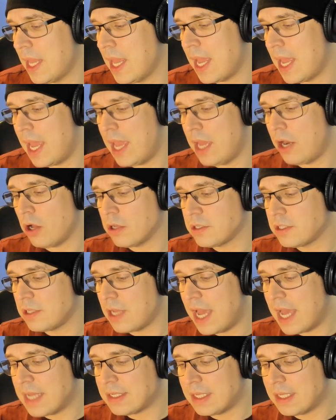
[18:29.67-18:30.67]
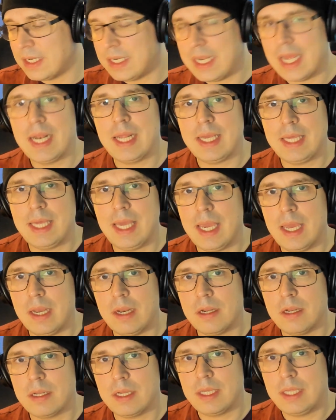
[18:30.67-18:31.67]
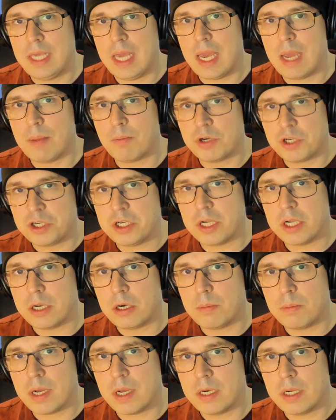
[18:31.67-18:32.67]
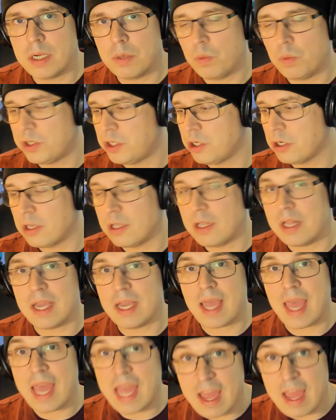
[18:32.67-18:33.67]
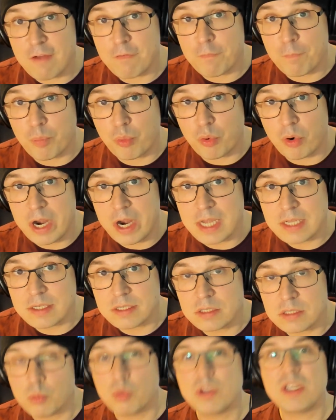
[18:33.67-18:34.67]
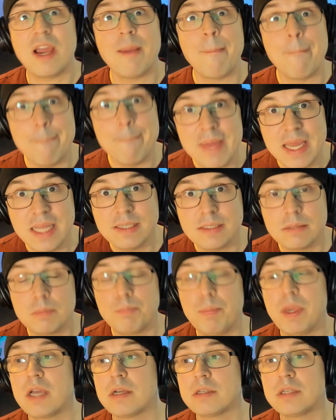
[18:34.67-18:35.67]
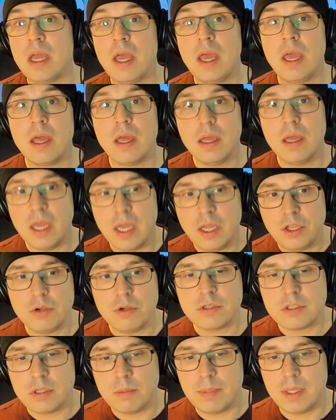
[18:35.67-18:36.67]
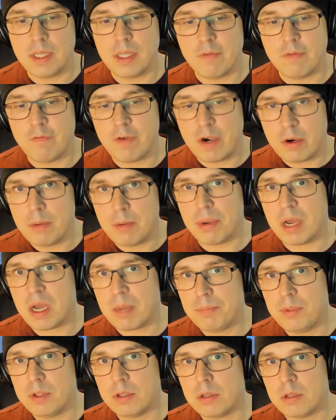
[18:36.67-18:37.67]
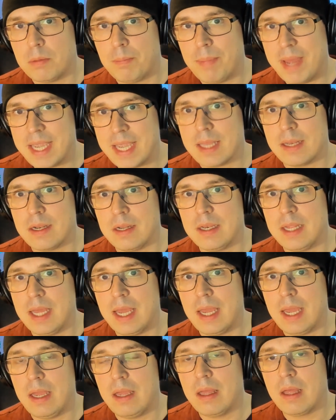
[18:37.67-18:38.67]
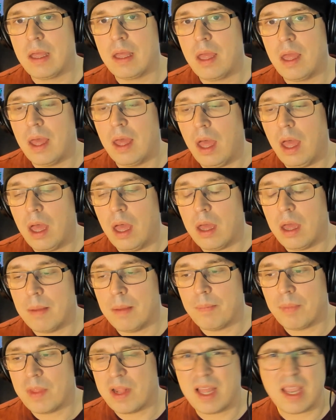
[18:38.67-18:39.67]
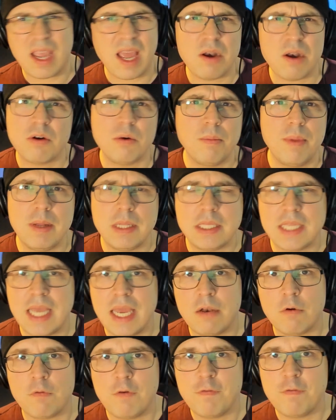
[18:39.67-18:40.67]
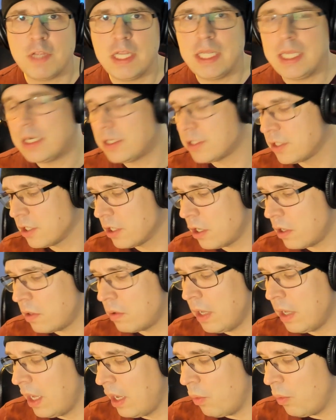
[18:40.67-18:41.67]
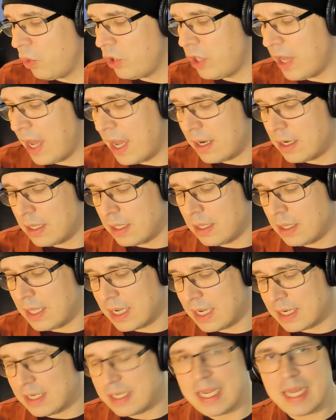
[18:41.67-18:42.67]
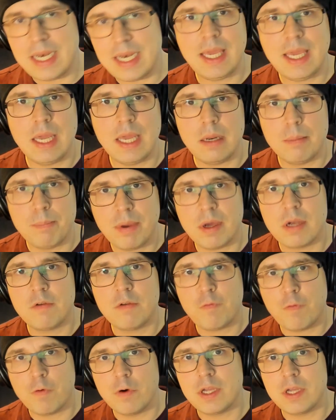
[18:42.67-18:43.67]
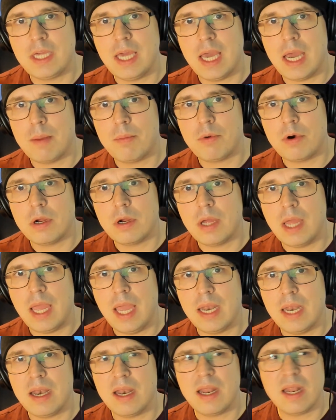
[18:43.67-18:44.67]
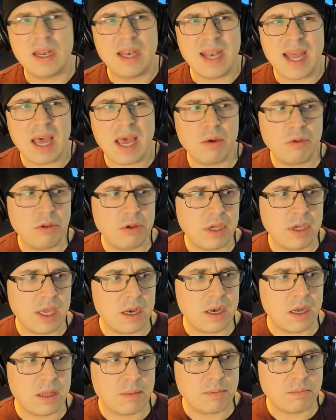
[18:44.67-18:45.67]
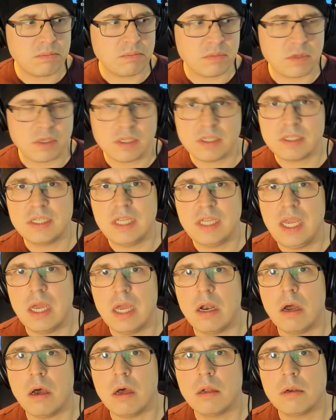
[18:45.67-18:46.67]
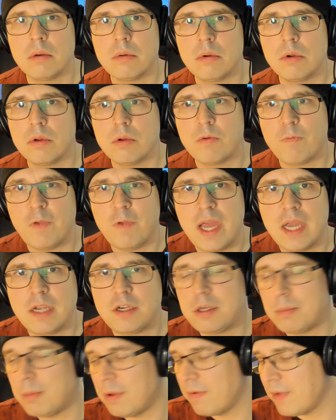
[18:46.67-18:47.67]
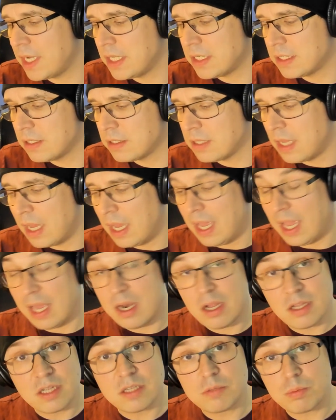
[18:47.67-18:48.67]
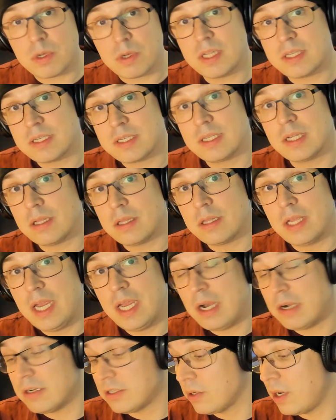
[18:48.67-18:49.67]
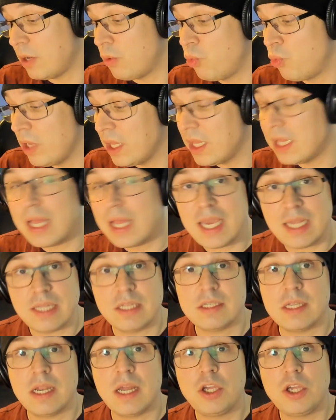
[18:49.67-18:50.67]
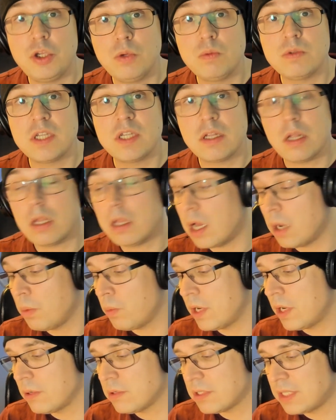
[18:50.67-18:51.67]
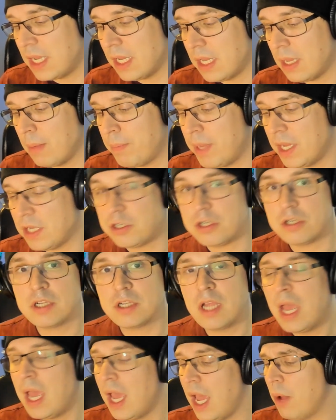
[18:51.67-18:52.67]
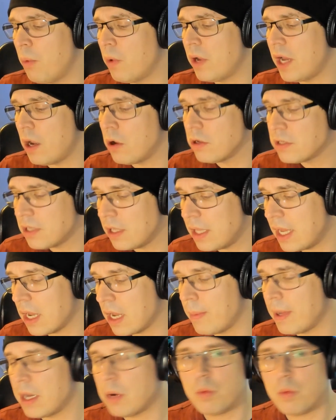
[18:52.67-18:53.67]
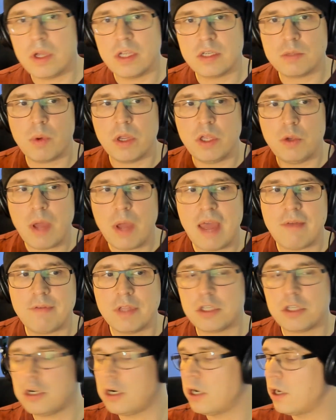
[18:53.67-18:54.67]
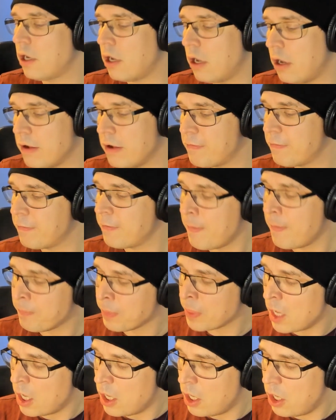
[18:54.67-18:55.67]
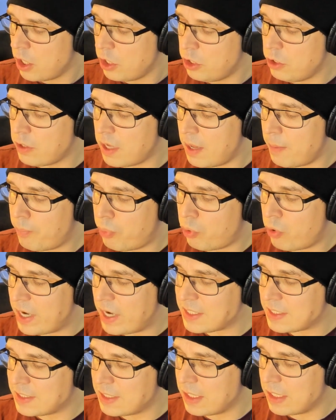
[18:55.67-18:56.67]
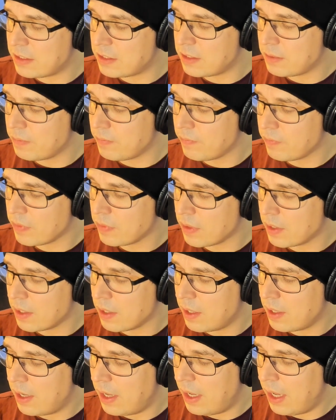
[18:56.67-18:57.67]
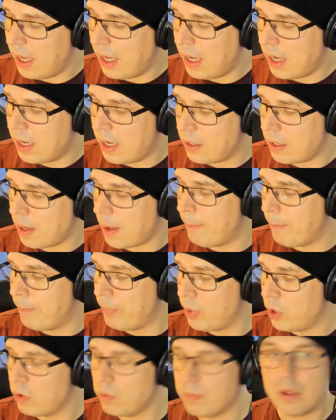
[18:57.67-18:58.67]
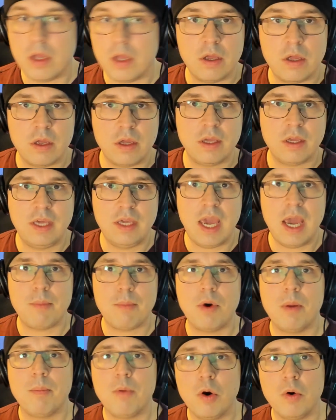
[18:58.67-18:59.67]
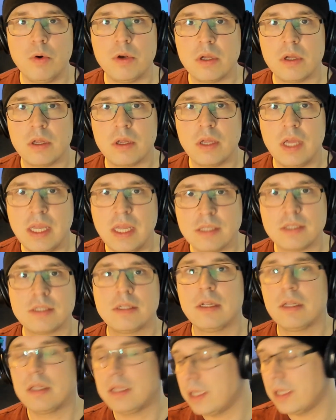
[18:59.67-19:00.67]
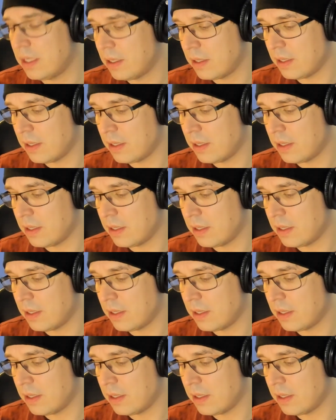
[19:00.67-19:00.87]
it also has a dedicated camera shutter button, which you can like half press, which I miss, because it used to be very popular back in the day, like, I don't know, maybe 10 or 15 years ago, where you had a dedicated button for the camera, and now you cannot see it on flagship devices. And on this one, it's still here. So I really like this, and I used it a lot when I was taking pictures. And what I also like about it is when you have it turned off, you can press it, and boom, camera mode instantly.